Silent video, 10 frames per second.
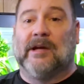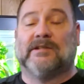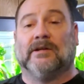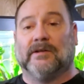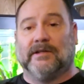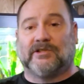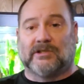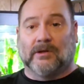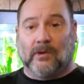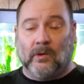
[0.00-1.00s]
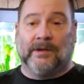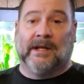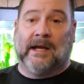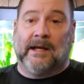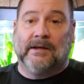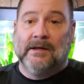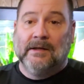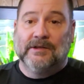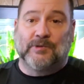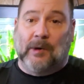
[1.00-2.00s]
bacteria that's still on that
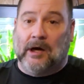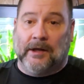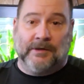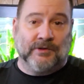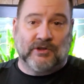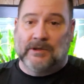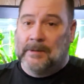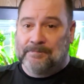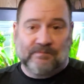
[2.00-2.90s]
sponge